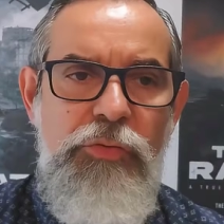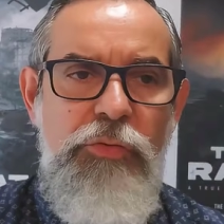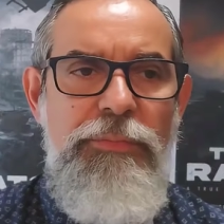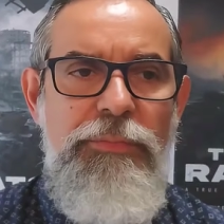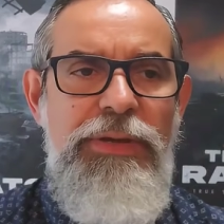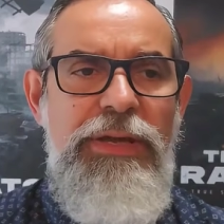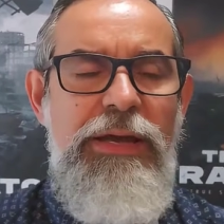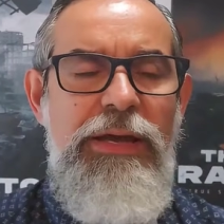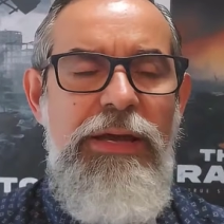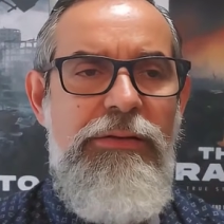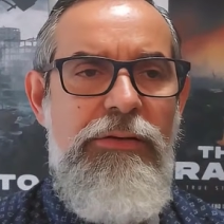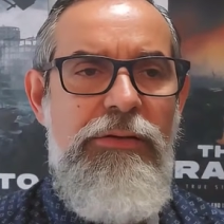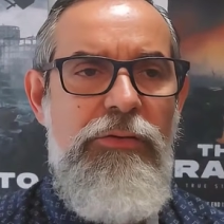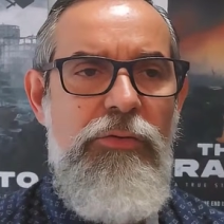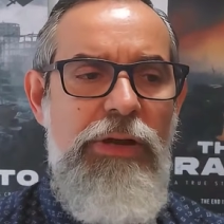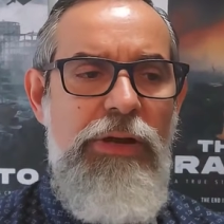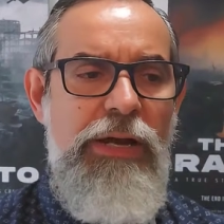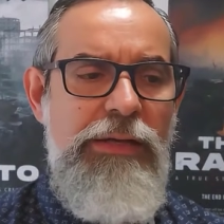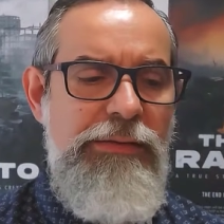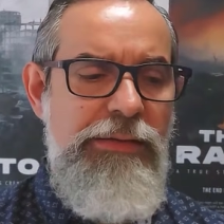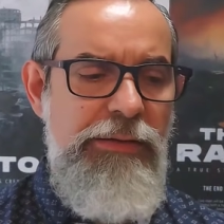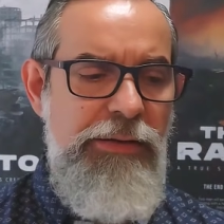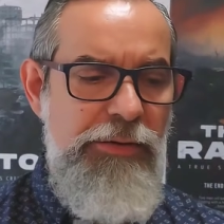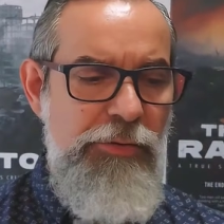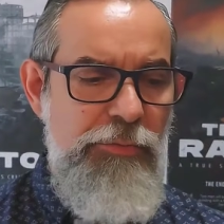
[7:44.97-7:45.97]
me, I look
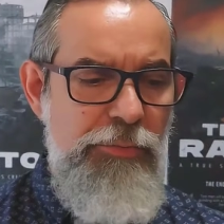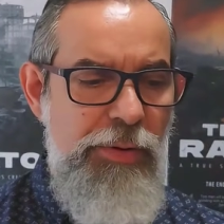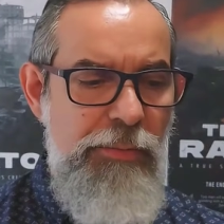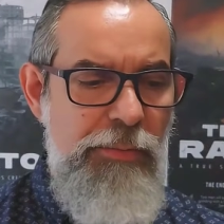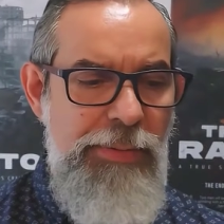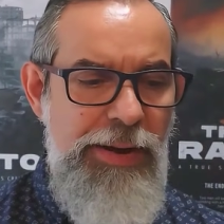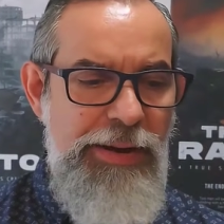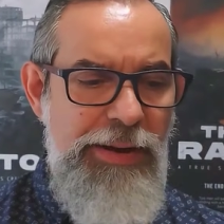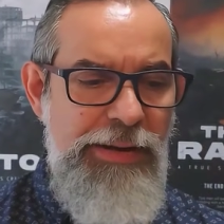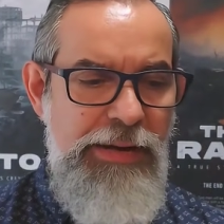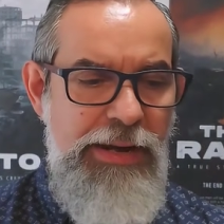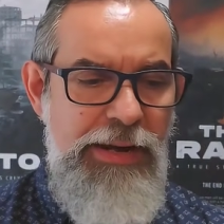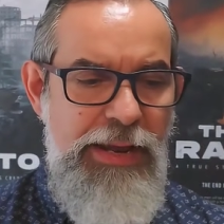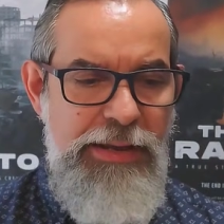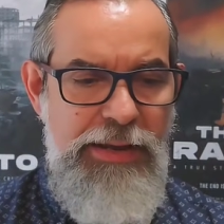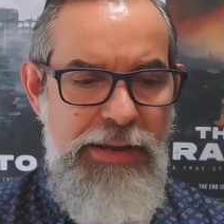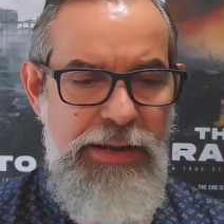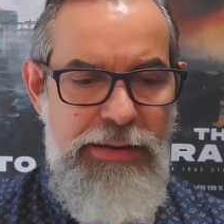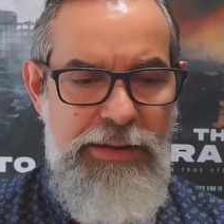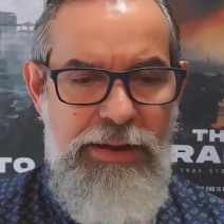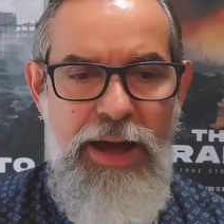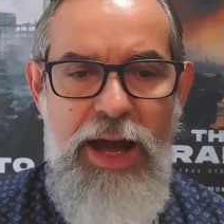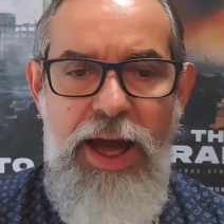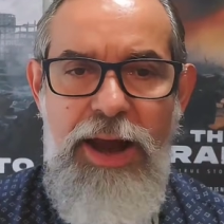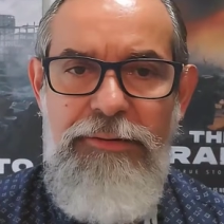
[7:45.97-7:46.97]
at the human body like a
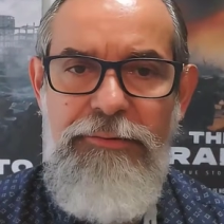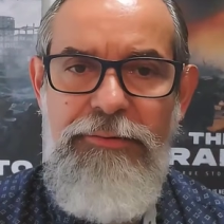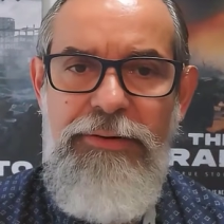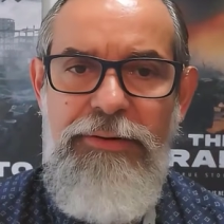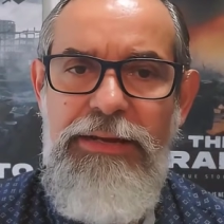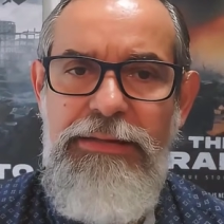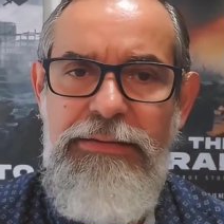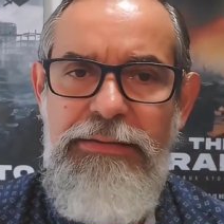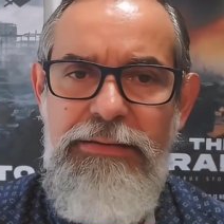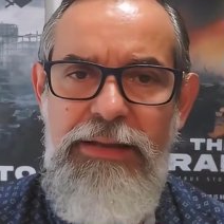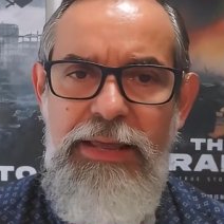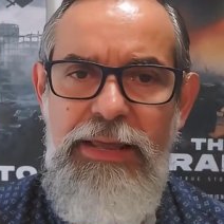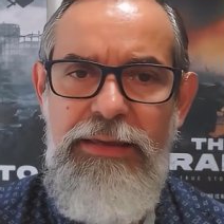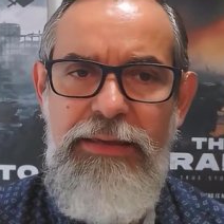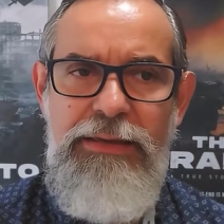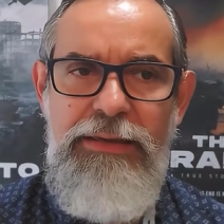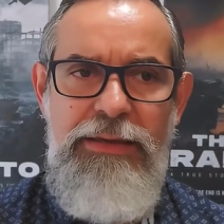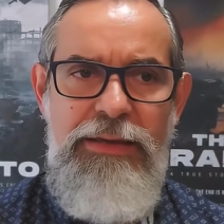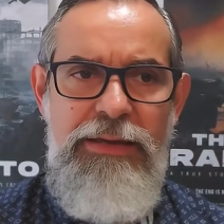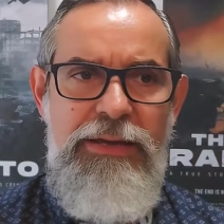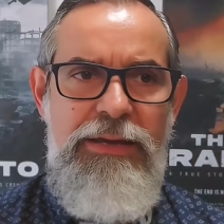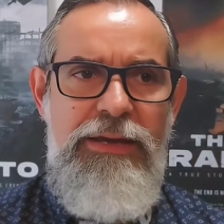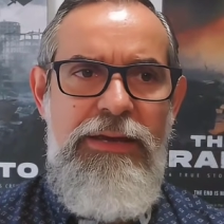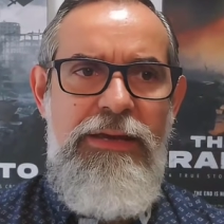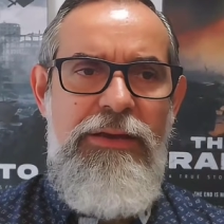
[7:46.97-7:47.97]
car, right? Like
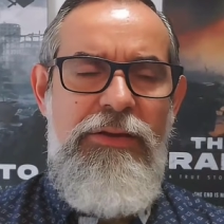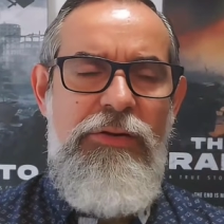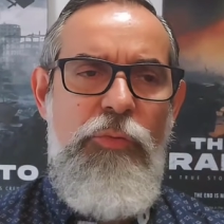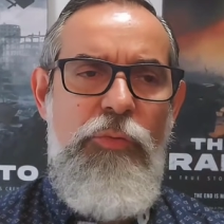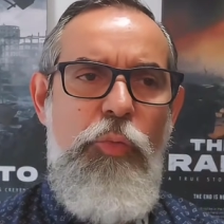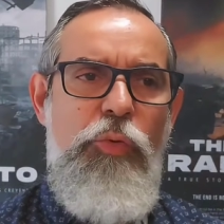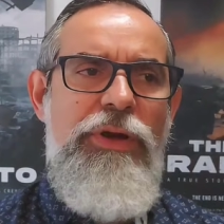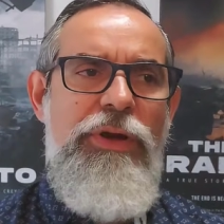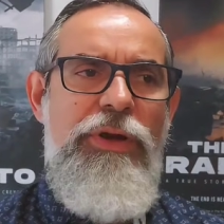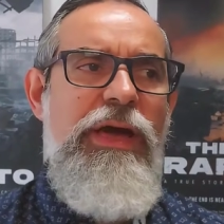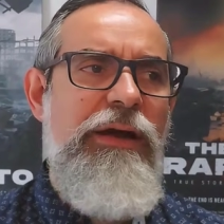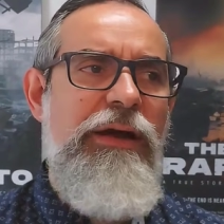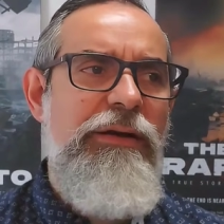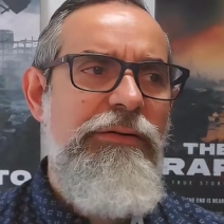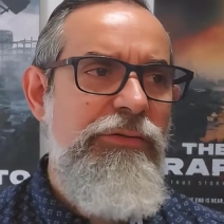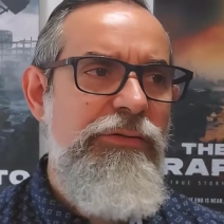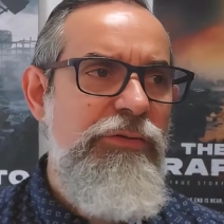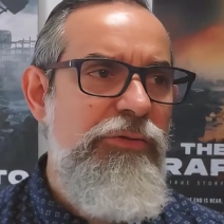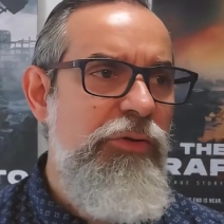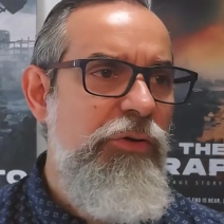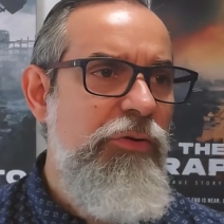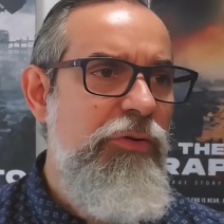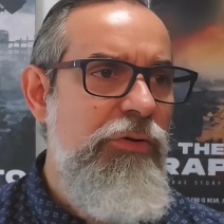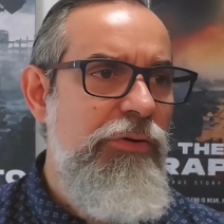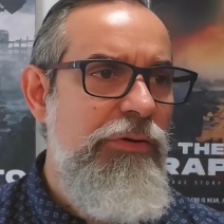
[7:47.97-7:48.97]
we are
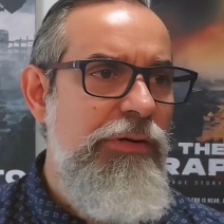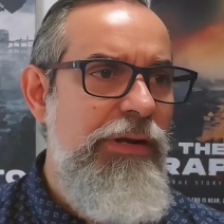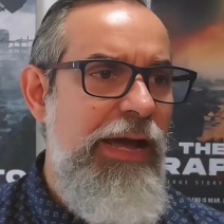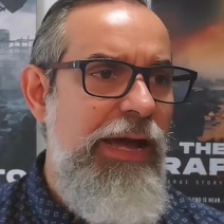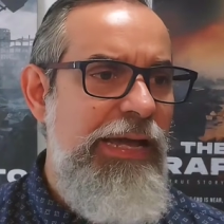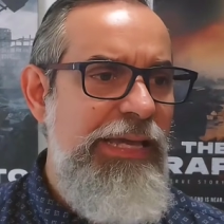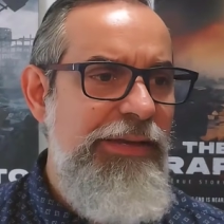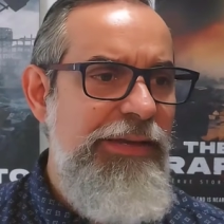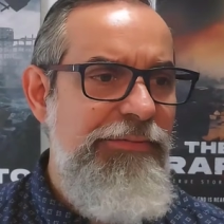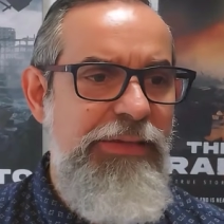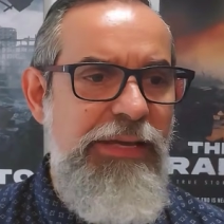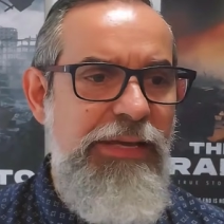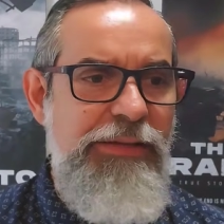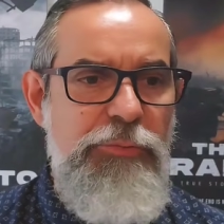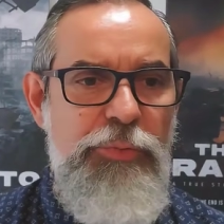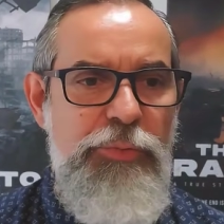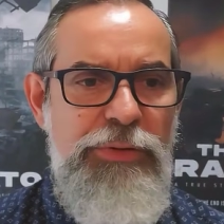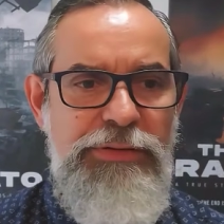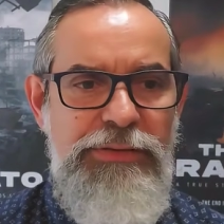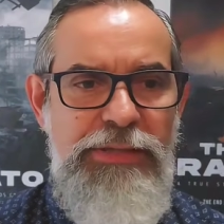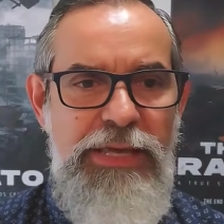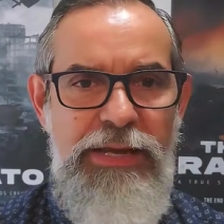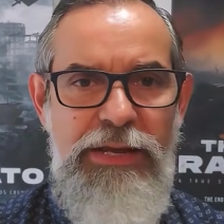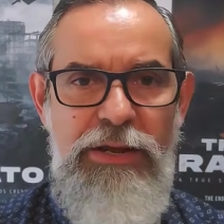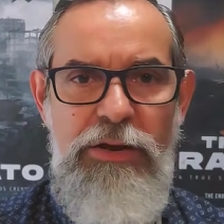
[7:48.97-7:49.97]
so naive that we
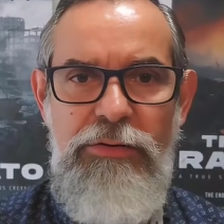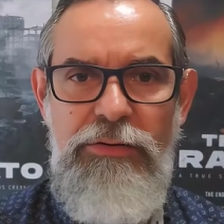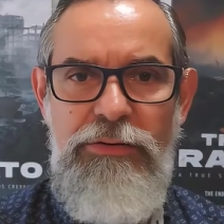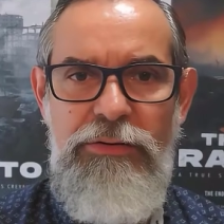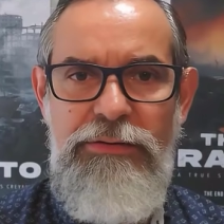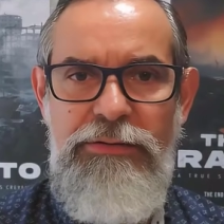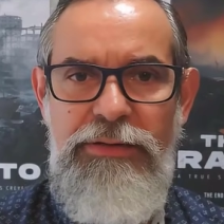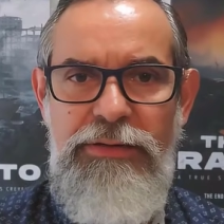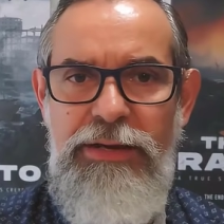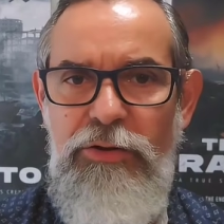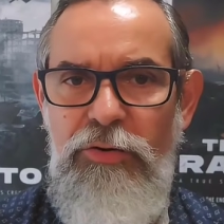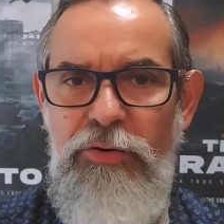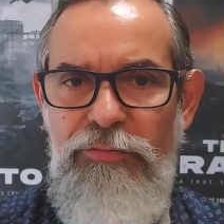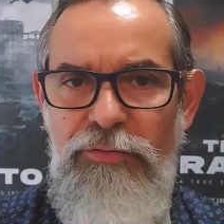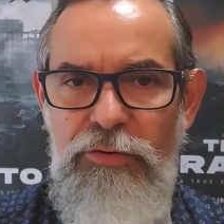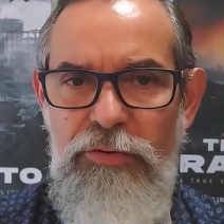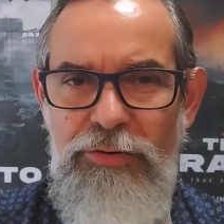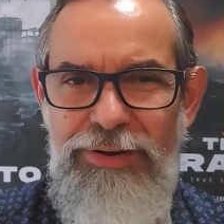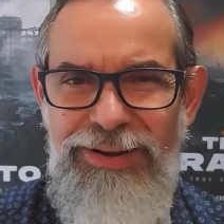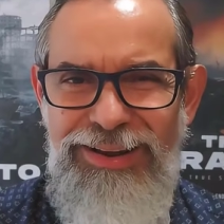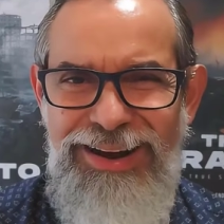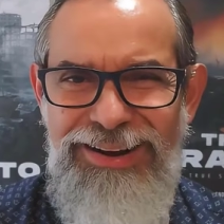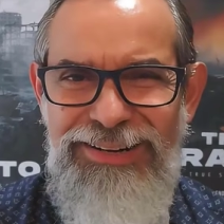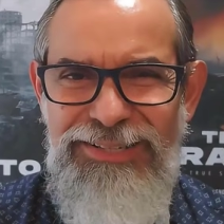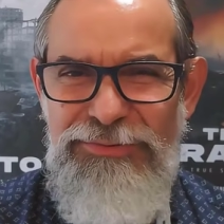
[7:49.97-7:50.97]
take care of our
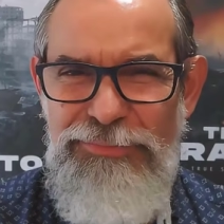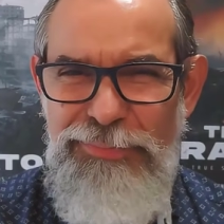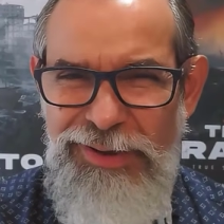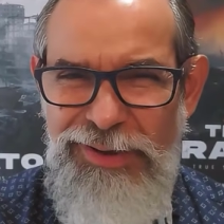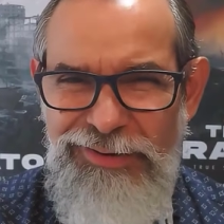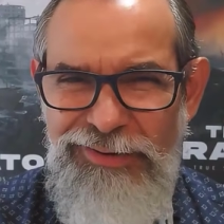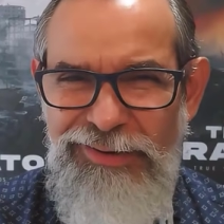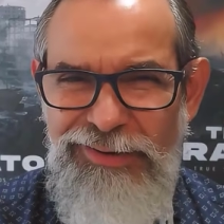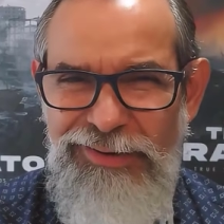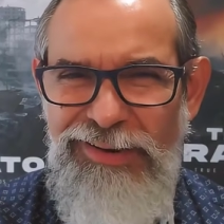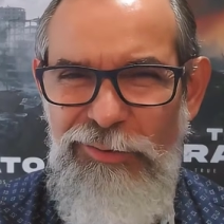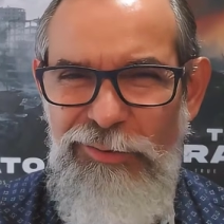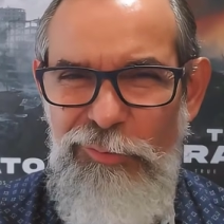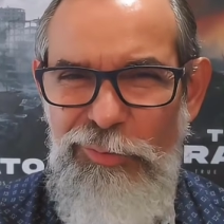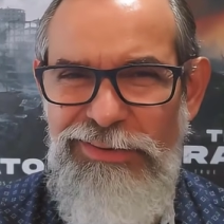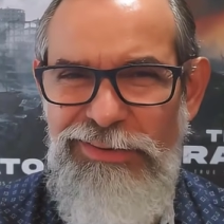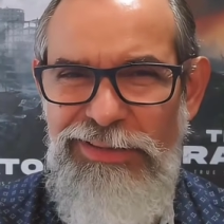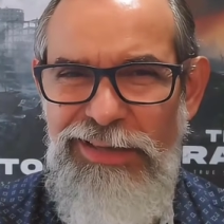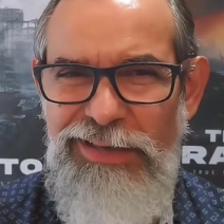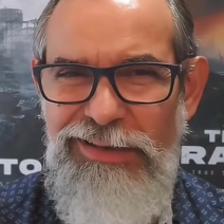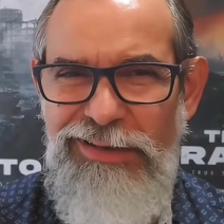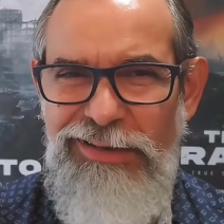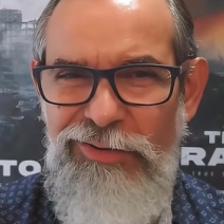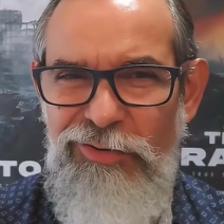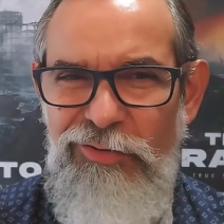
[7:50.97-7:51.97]
cars better than we
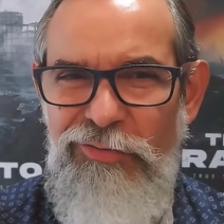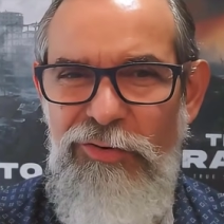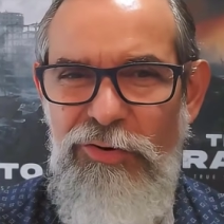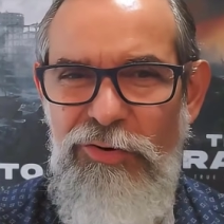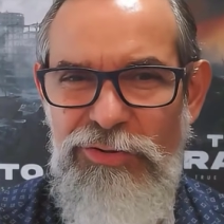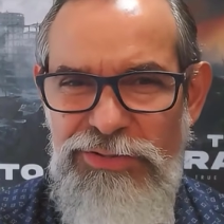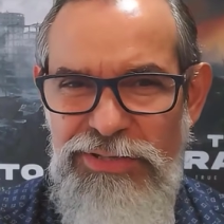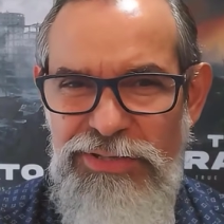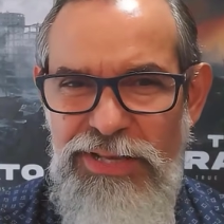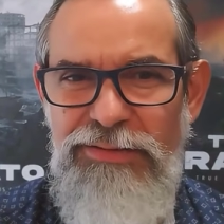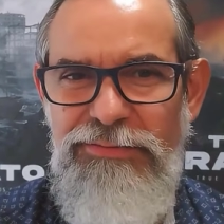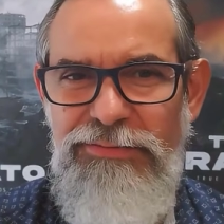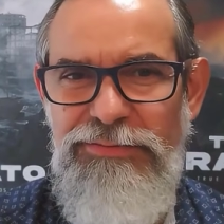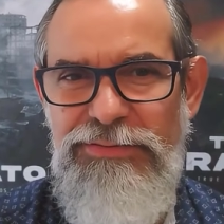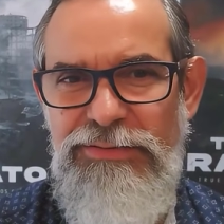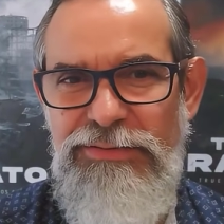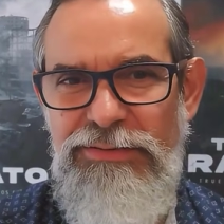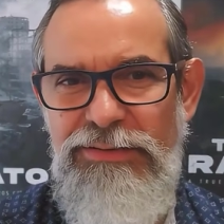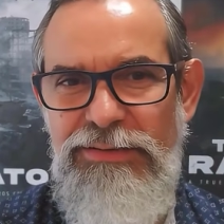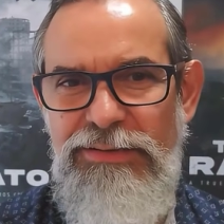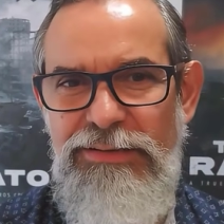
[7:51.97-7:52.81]
take care of ourselves.